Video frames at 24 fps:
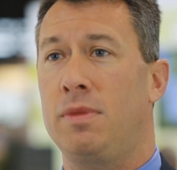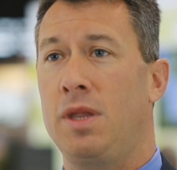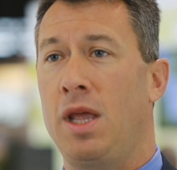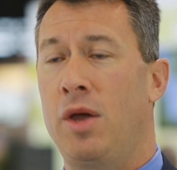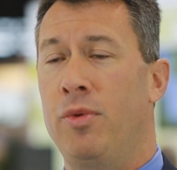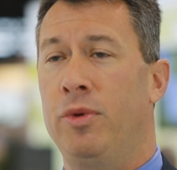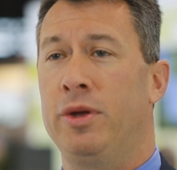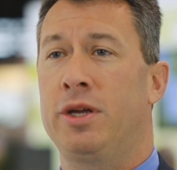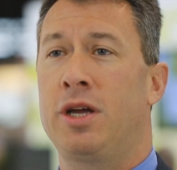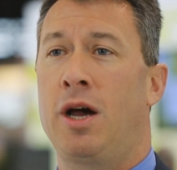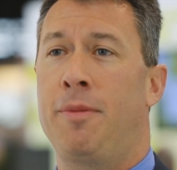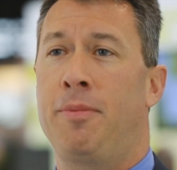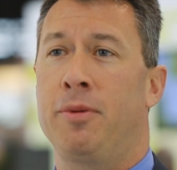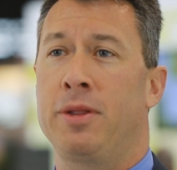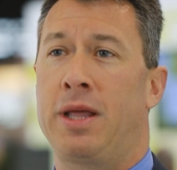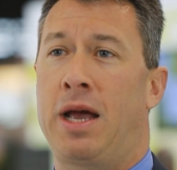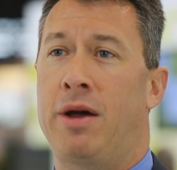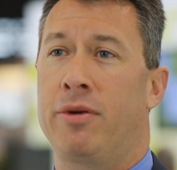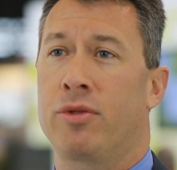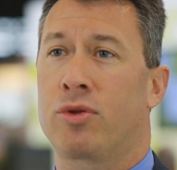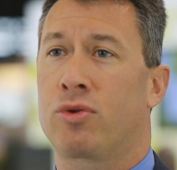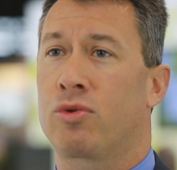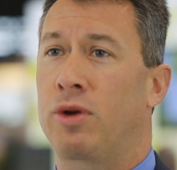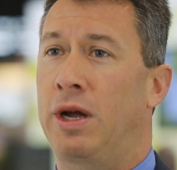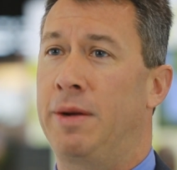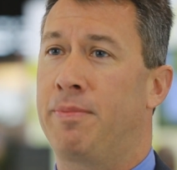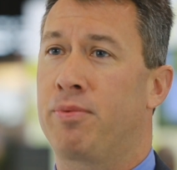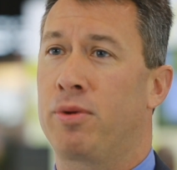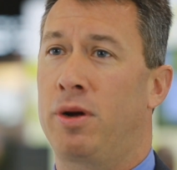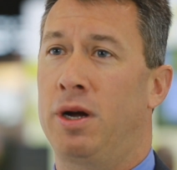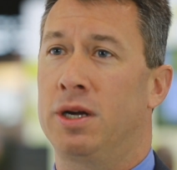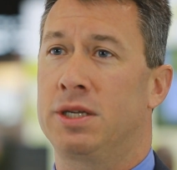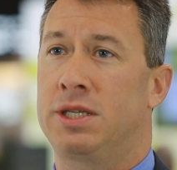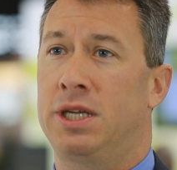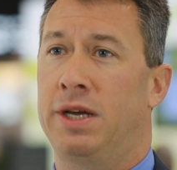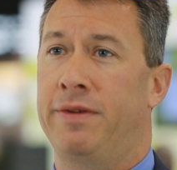And we couple that with great
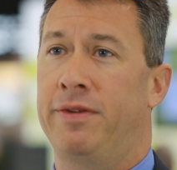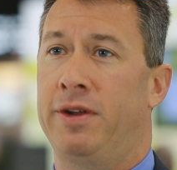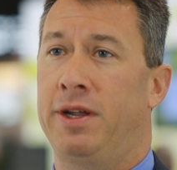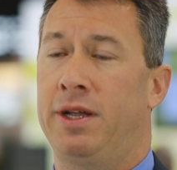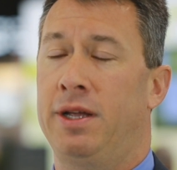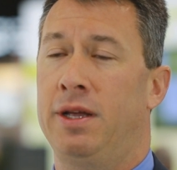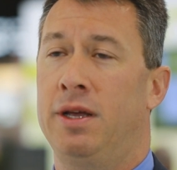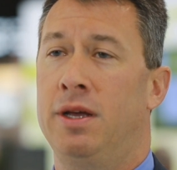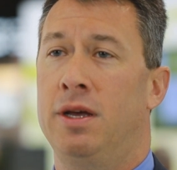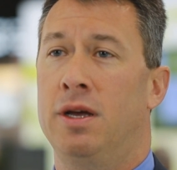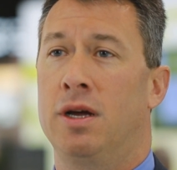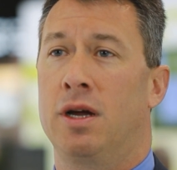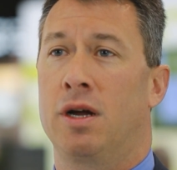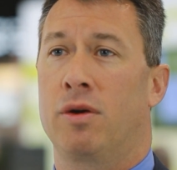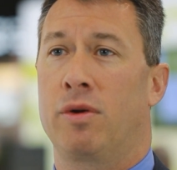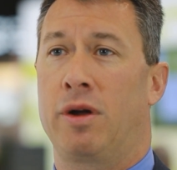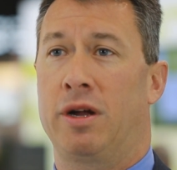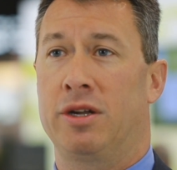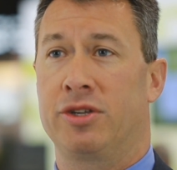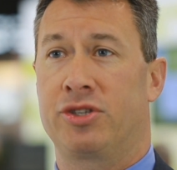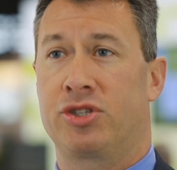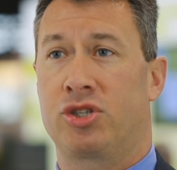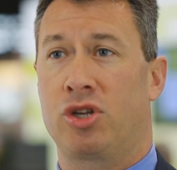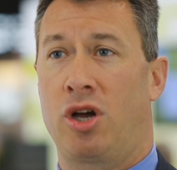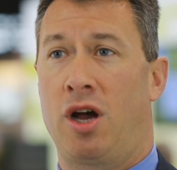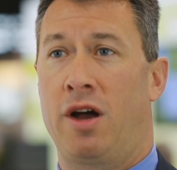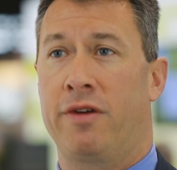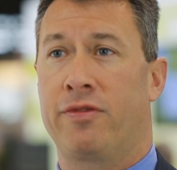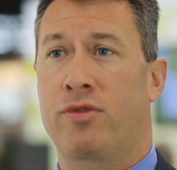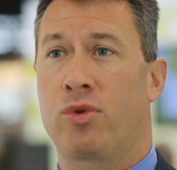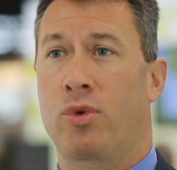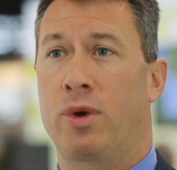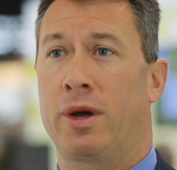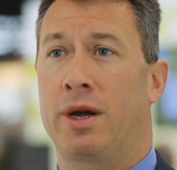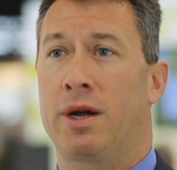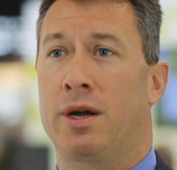productivity around
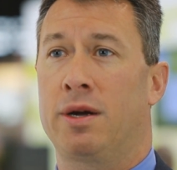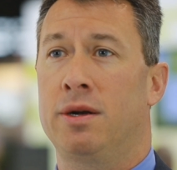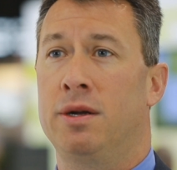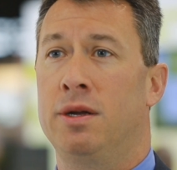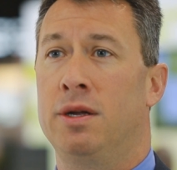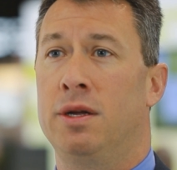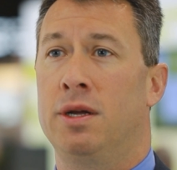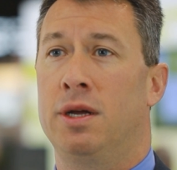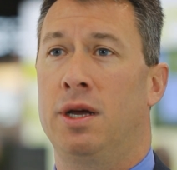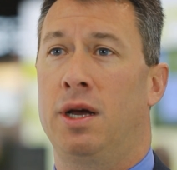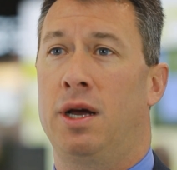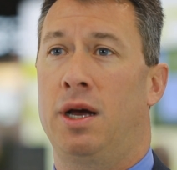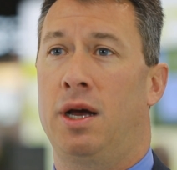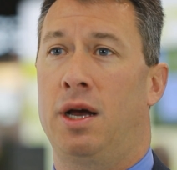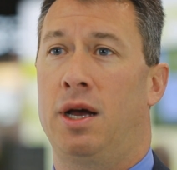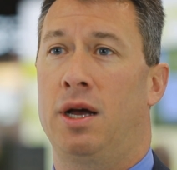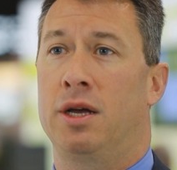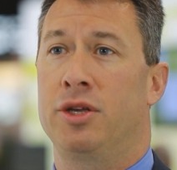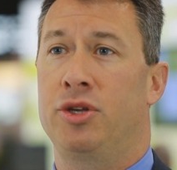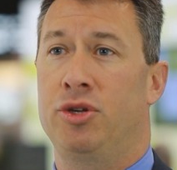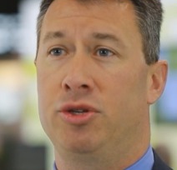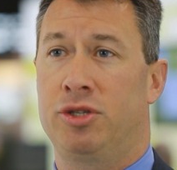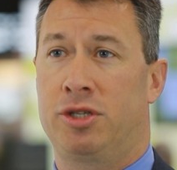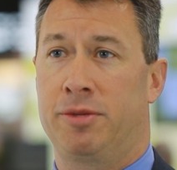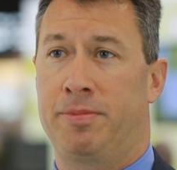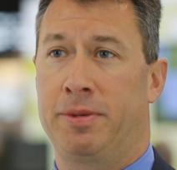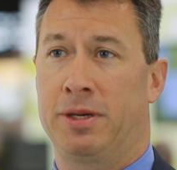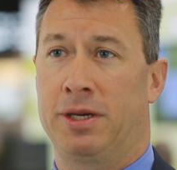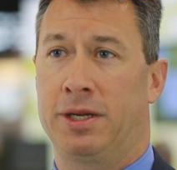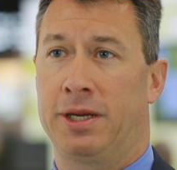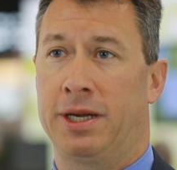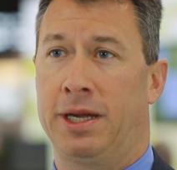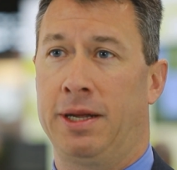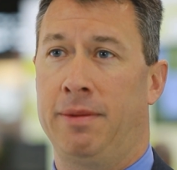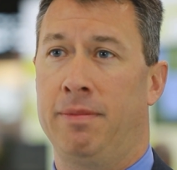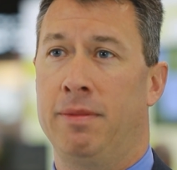software,
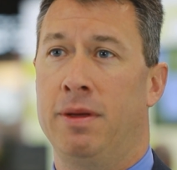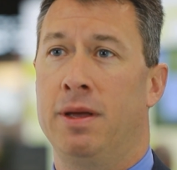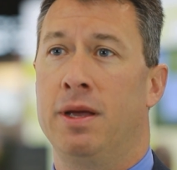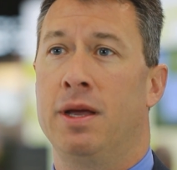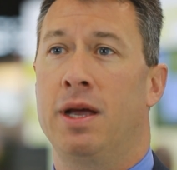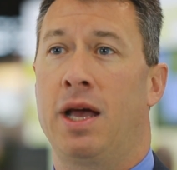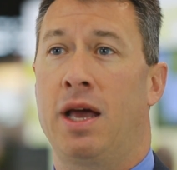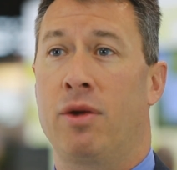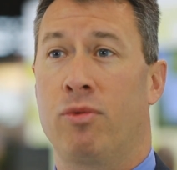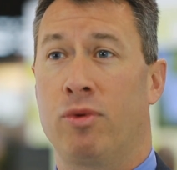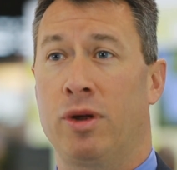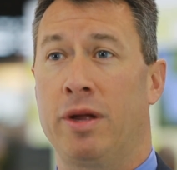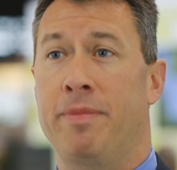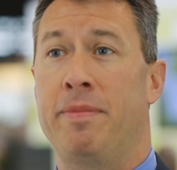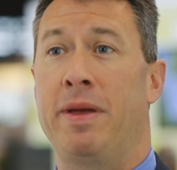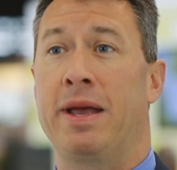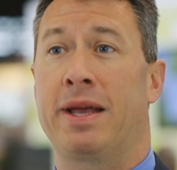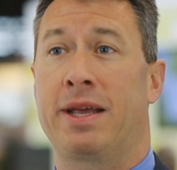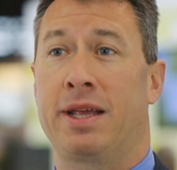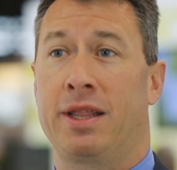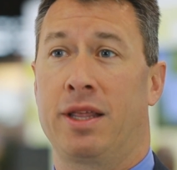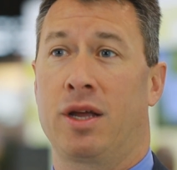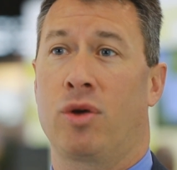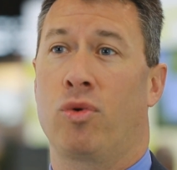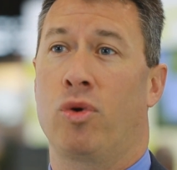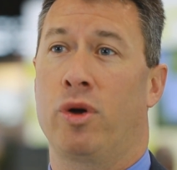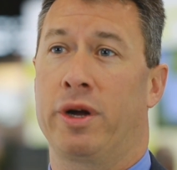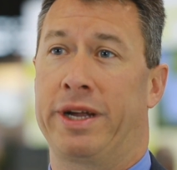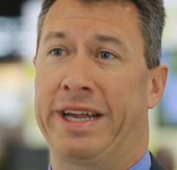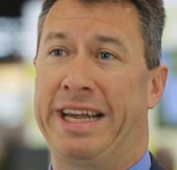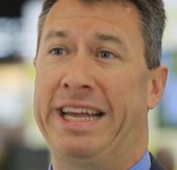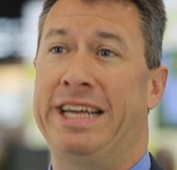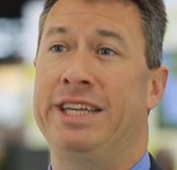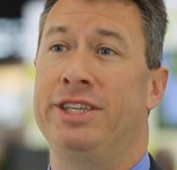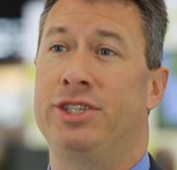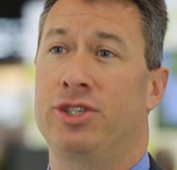usability, and really making their work
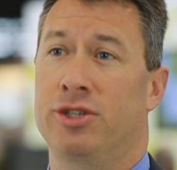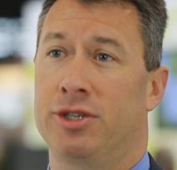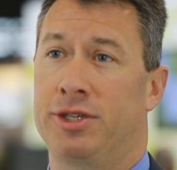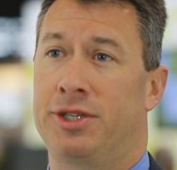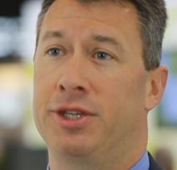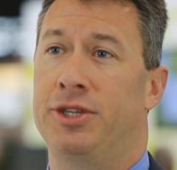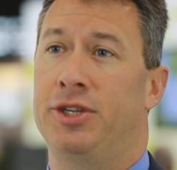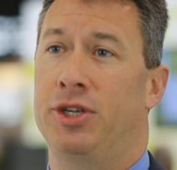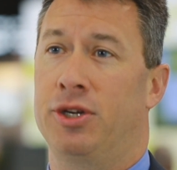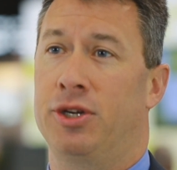easier to